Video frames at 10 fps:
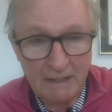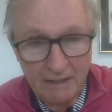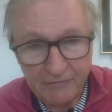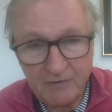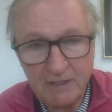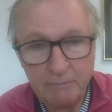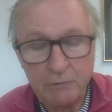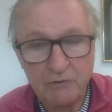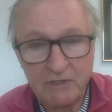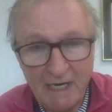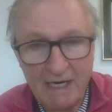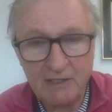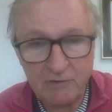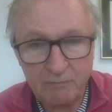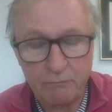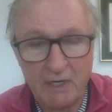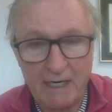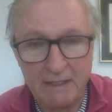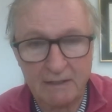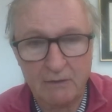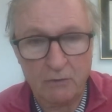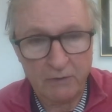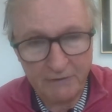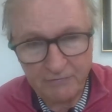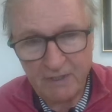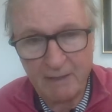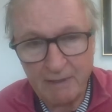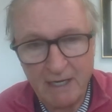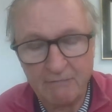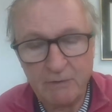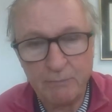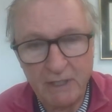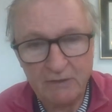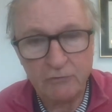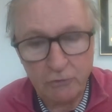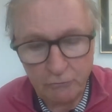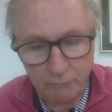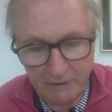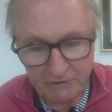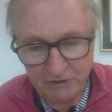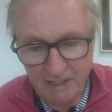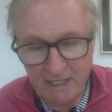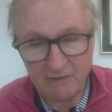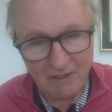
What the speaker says: Let's keep your tax bracket low. Let's not have you pay too much tax.